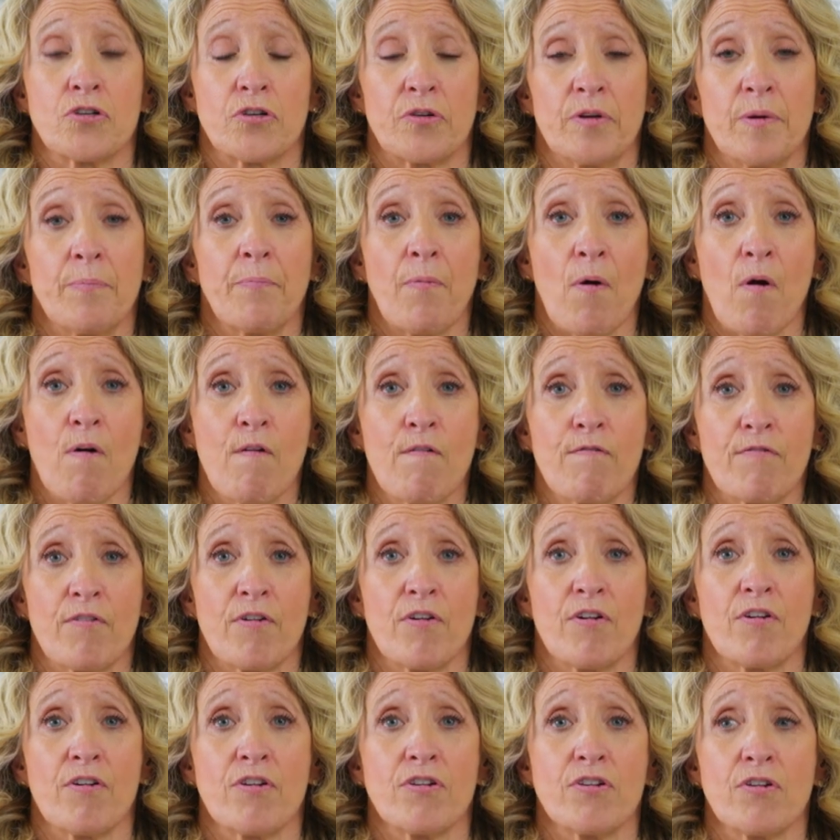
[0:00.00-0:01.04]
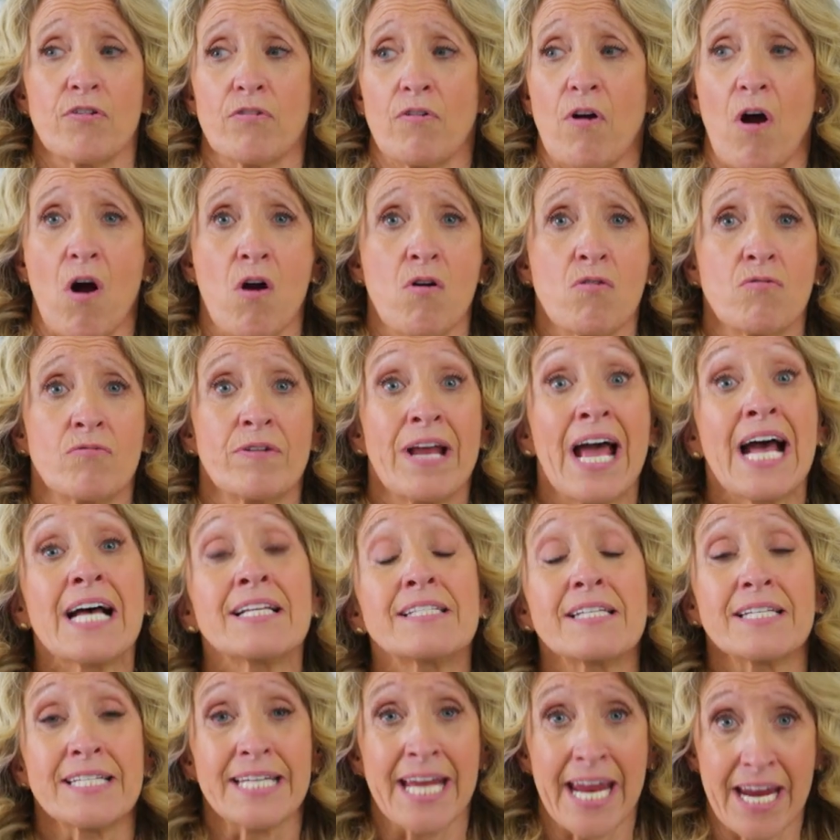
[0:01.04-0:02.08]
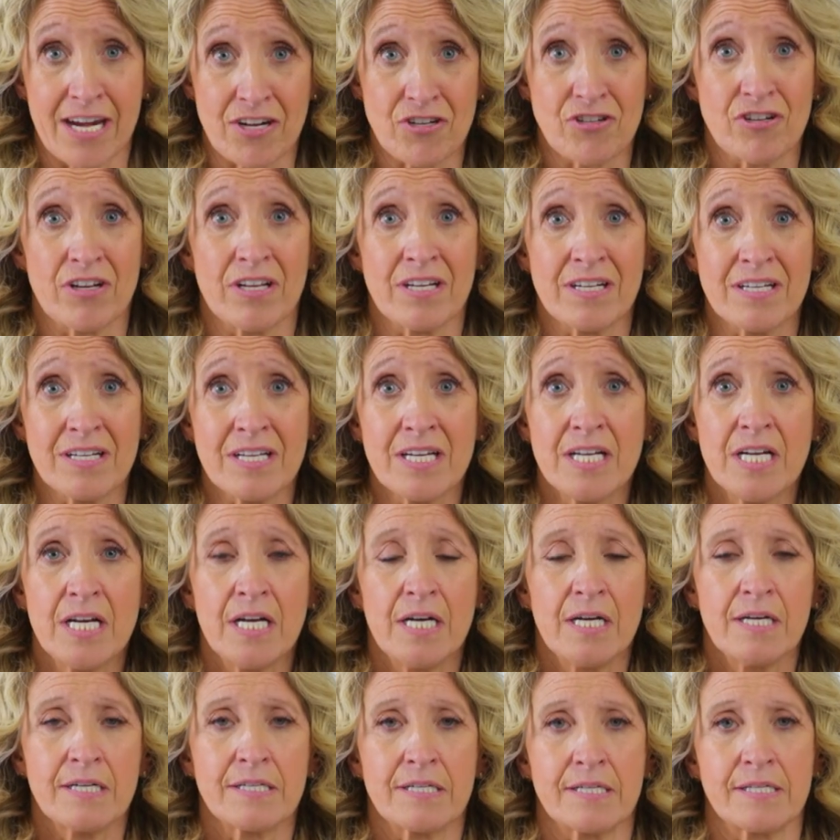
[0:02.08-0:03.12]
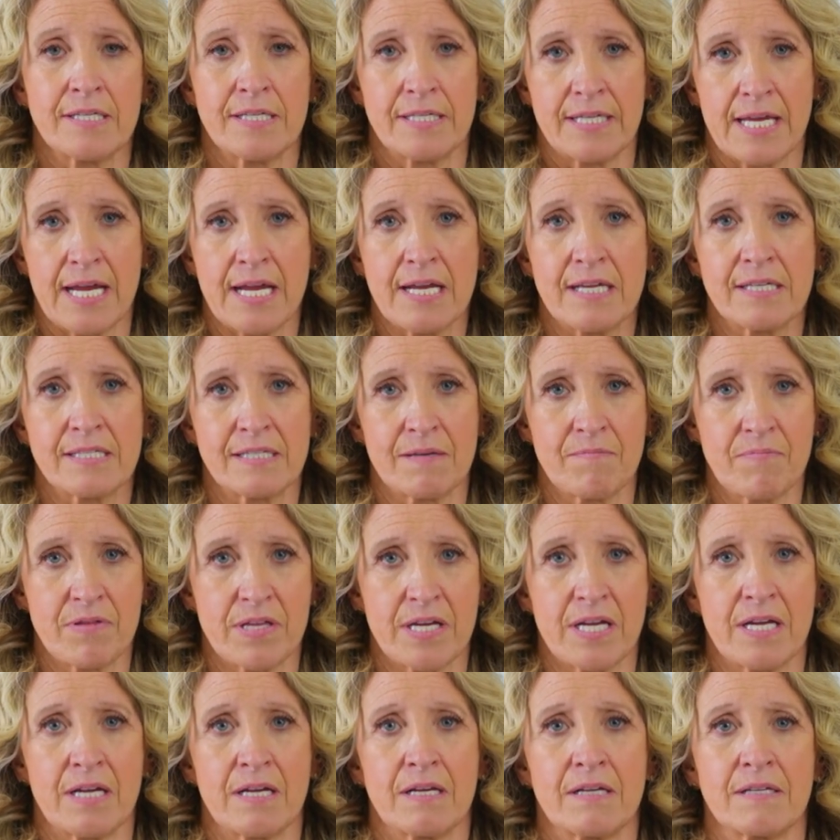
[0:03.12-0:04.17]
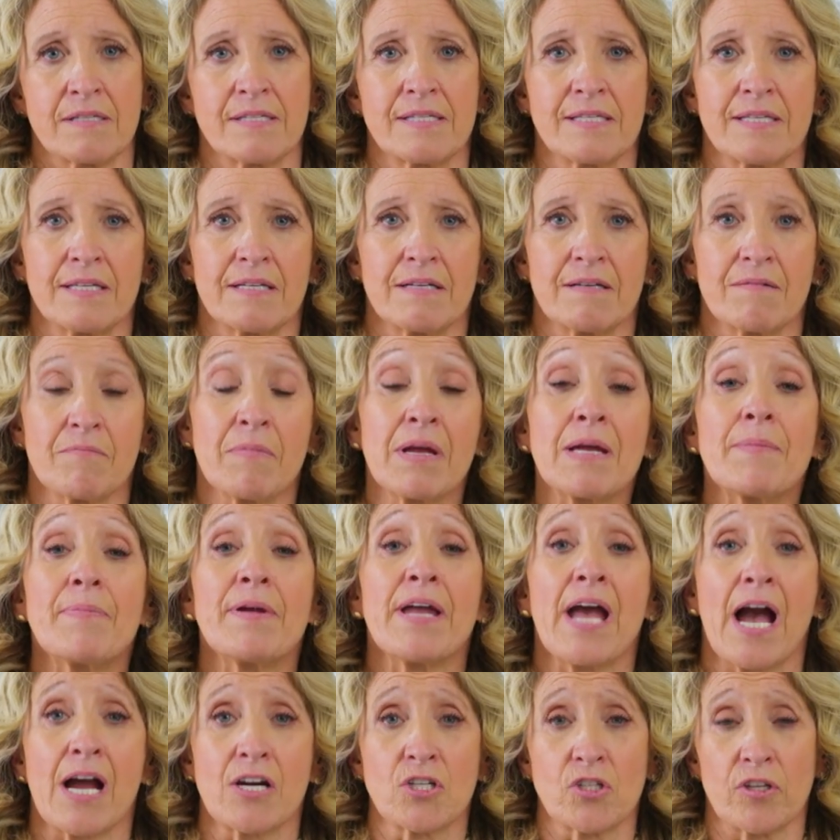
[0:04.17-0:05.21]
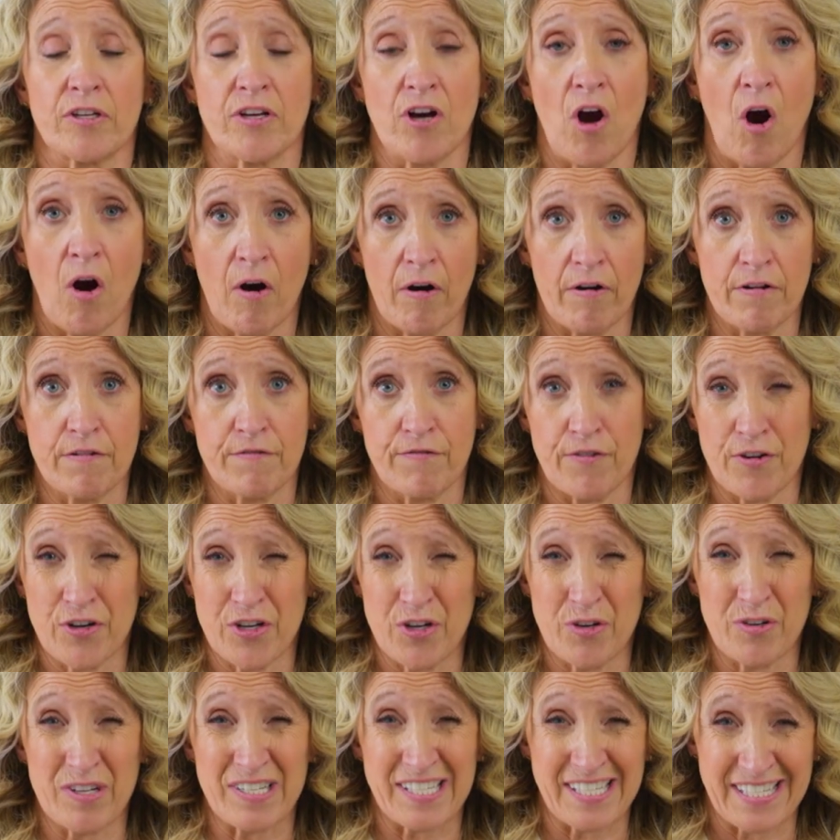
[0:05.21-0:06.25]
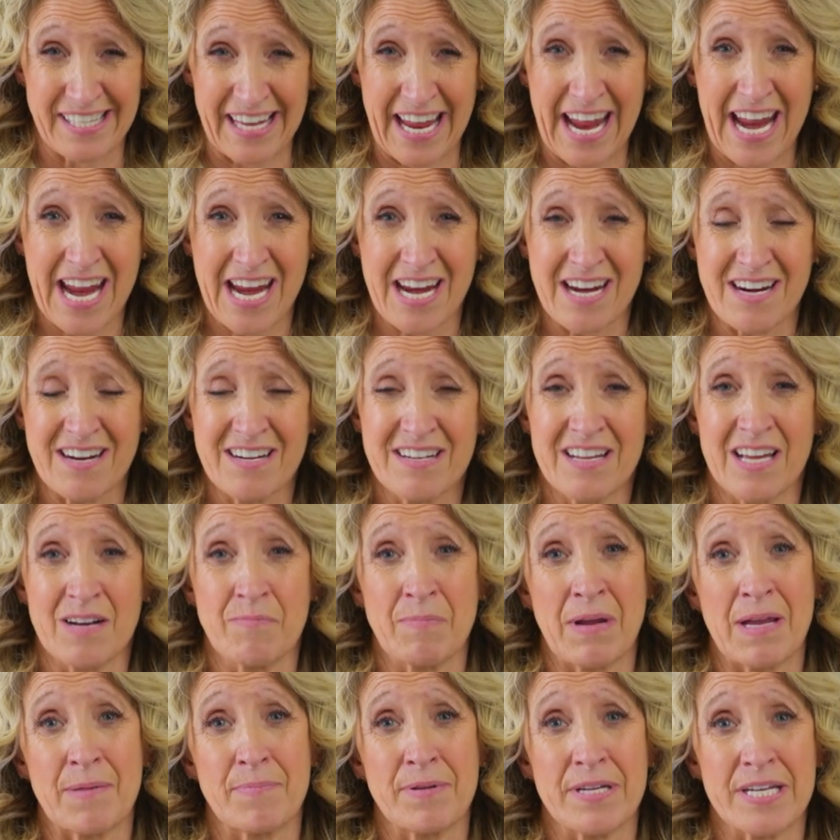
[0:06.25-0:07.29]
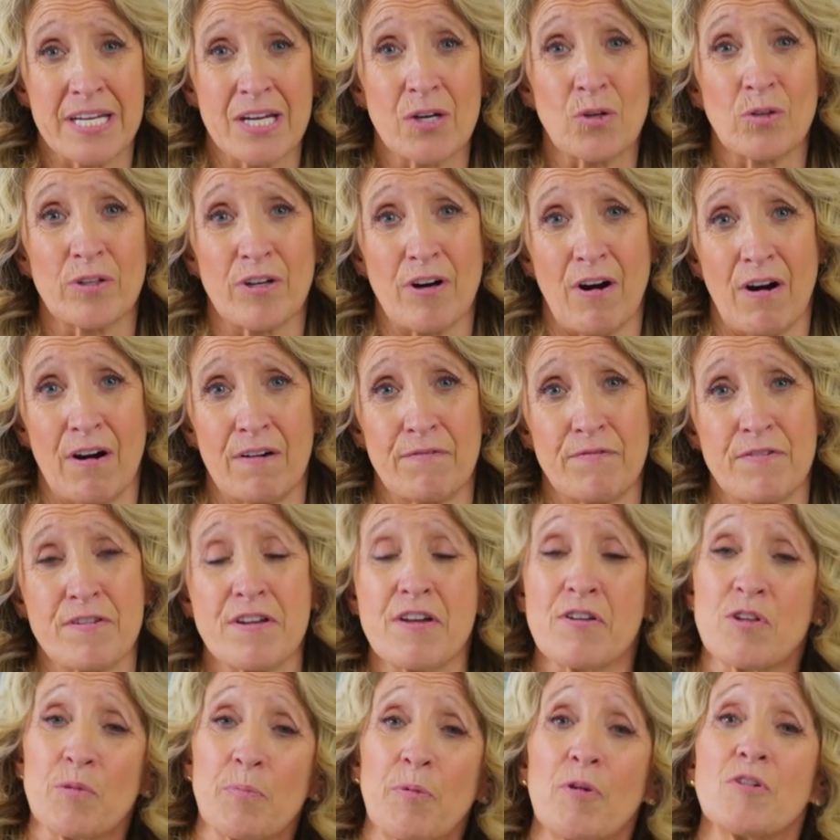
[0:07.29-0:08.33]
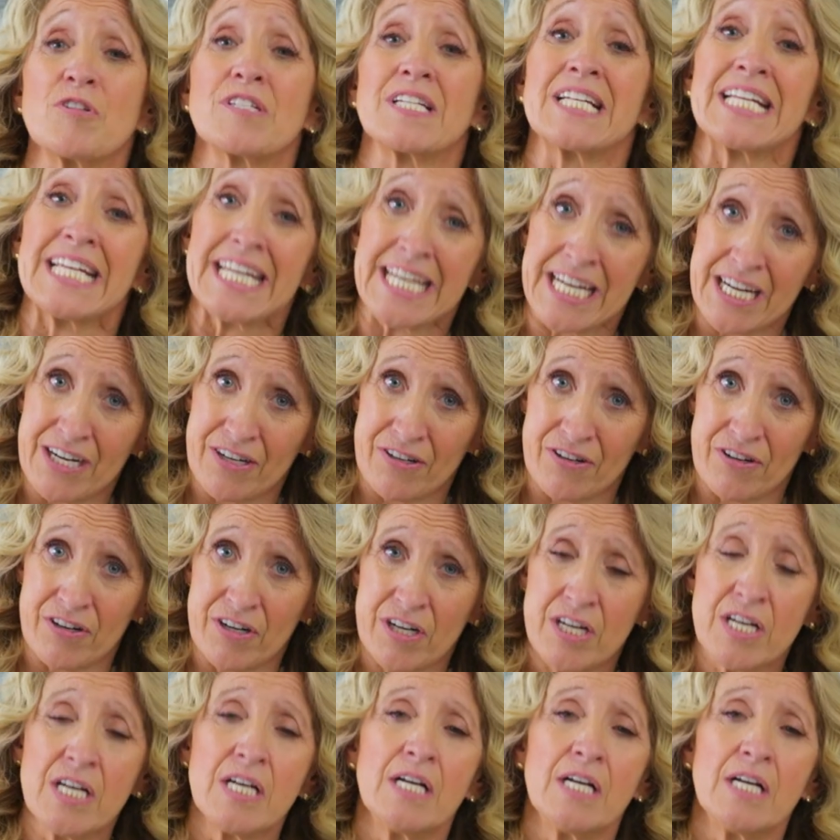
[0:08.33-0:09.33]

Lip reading: trip over your own hesitation to say some things that may be actually hard for you to say and may be equally hard for the other person to hear,